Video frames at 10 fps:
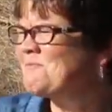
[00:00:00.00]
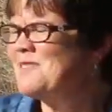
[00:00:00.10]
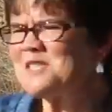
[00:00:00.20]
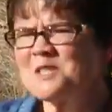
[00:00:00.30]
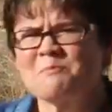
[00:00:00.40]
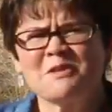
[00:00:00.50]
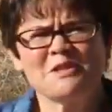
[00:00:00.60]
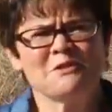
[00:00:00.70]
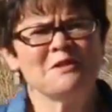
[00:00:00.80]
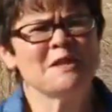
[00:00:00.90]
This is a pretty
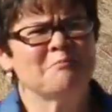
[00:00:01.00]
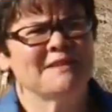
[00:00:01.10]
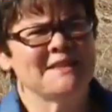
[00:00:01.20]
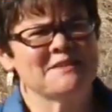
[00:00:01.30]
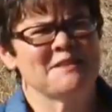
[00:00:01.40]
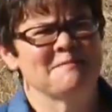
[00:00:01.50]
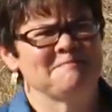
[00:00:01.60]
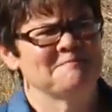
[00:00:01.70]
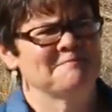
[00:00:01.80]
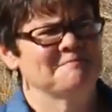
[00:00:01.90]
unique place.
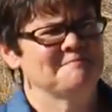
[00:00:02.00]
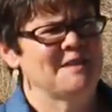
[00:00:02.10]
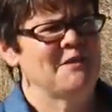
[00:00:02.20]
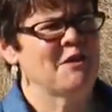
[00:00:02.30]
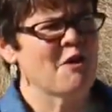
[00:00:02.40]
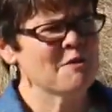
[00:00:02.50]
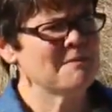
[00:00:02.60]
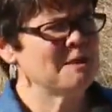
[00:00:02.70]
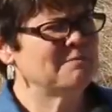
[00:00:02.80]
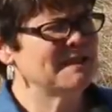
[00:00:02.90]
There aren't
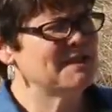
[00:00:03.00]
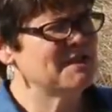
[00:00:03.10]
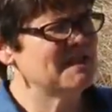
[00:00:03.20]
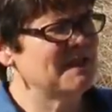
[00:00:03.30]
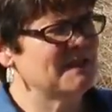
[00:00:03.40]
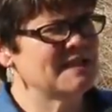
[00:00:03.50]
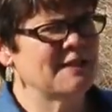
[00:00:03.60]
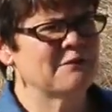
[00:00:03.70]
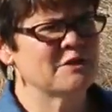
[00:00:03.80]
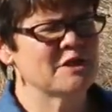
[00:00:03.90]
many places in the
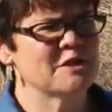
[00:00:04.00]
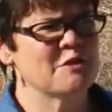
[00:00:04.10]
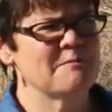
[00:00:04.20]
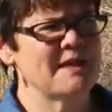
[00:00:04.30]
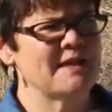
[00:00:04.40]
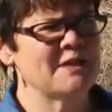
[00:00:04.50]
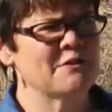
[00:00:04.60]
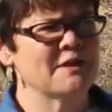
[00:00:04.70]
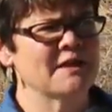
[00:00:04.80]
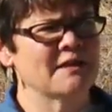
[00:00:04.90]
San Francisco Bay
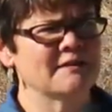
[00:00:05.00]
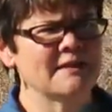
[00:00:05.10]
Area